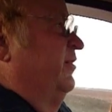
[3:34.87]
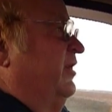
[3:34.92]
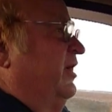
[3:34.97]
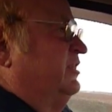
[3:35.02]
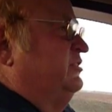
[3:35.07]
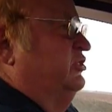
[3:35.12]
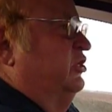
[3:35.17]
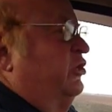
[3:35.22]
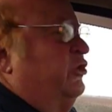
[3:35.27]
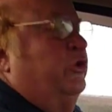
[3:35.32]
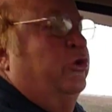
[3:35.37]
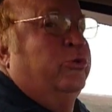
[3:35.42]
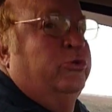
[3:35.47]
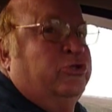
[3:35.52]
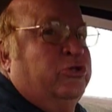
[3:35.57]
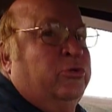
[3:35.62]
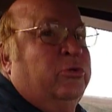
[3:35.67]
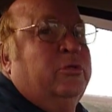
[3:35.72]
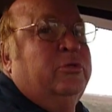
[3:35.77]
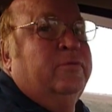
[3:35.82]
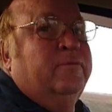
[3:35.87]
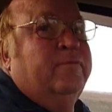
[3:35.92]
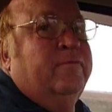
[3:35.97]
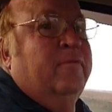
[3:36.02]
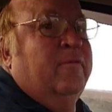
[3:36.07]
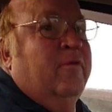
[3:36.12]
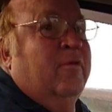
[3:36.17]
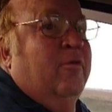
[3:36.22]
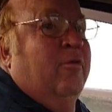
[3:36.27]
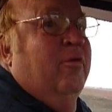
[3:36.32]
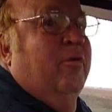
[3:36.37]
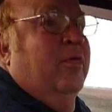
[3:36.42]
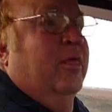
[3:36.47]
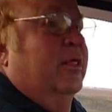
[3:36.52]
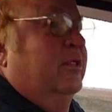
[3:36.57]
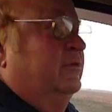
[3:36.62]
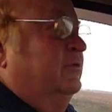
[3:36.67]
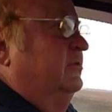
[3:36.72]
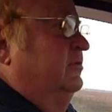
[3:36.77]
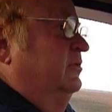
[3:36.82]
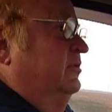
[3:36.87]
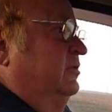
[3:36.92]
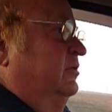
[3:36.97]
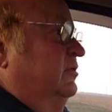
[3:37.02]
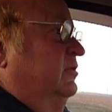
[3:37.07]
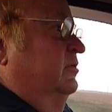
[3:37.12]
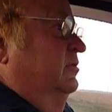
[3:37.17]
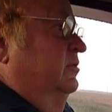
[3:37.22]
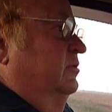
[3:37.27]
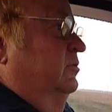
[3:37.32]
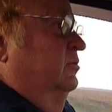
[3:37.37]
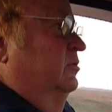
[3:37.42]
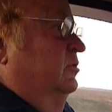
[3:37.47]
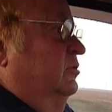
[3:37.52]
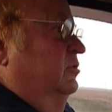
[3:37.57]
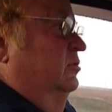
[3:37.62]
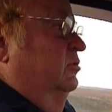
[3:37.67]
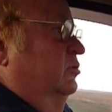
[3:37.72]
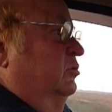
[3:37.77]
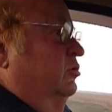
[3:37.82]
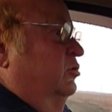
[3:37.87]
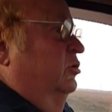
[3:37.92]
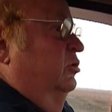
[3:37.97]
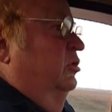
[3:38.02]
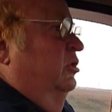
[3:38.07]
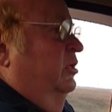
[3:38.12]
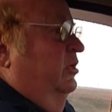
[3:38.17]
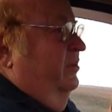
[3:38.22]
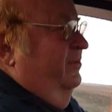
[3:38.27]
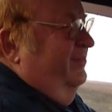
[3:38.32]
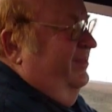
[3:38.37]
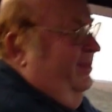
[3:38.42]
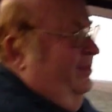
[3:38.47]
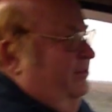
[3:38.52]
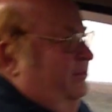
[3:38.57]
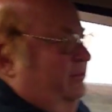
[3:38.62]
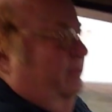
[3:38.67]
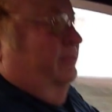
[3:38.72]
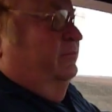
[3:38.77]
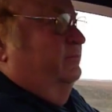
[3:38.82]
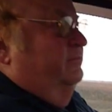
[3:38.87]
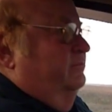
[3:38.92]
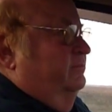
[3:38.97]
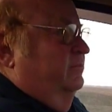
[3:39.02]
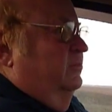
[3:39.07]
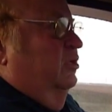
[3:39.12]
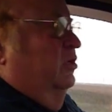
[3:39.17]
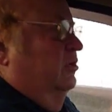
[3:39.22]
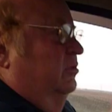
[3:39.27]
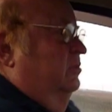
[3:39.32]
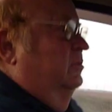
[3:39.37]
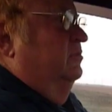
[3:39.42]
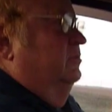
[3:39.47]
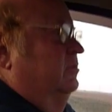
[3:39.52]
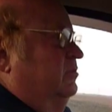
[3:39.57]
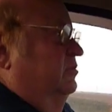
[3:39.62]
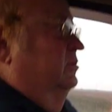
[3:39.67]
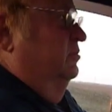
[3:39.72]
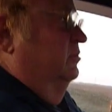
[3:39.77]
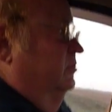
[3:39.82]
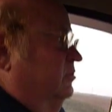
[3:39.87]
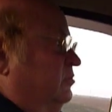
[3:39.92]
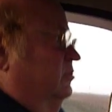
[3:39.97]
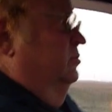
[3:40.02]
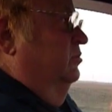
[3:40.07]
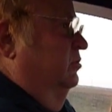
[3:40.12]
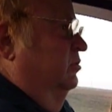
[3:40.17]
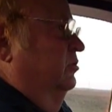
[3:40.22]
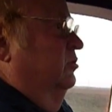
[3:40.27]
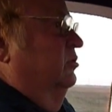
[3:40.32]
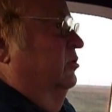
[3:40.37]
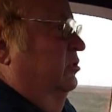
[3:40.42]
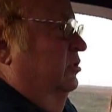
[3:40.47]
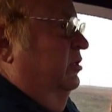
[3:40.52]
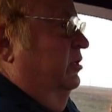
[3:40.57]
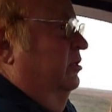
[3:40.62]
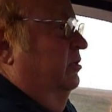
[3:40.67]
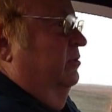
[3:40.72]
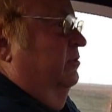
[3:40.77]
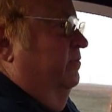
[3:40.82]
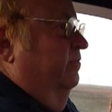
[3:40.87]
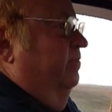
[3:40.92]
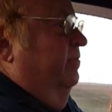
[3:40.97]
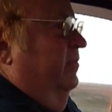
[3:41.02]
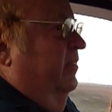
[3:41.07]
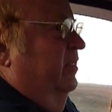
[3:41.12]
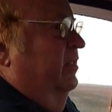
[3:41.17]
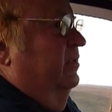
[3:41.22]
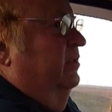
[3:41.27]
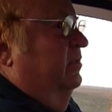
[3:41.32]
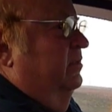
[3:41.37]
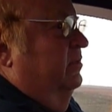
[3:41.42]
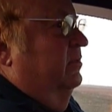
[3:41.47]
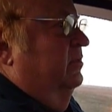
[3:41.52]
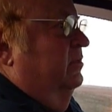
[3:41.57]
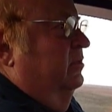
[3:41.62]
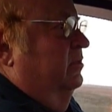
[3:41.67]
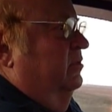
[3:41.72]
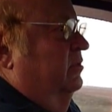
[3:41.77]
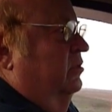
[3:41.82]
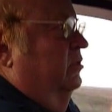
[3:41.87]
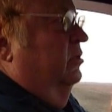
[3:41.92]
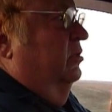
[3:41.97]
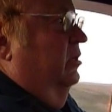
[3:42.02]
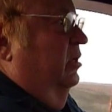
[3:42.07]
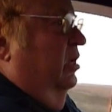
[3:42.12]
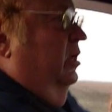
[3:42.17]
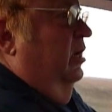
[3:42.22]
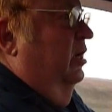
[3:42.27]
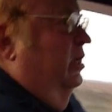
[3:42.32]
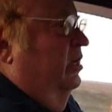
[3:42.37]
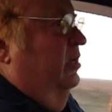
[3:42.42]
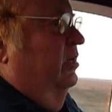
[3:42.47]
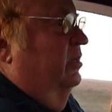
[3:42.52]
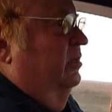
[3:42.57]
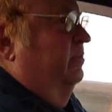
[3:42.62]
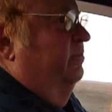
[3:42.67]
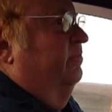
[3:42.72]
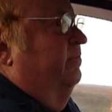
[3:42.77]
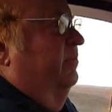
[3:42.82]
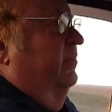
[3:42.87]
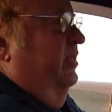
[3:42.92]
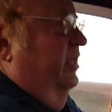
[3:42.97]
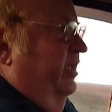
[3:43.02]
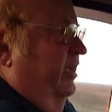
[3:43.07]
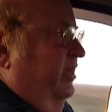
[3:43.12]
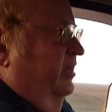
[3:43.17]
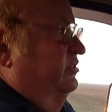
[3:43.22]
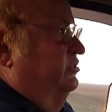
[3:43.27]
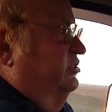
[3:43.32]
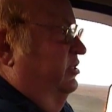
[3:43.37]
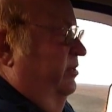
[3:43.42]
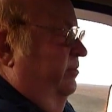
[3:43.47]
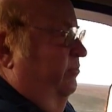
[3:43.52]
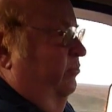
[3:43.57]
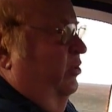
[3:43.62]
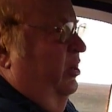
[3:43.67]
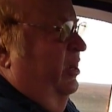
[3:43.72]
And the reason is because there was too much. All the trash can lead to different maturation rates. Is that what I understood?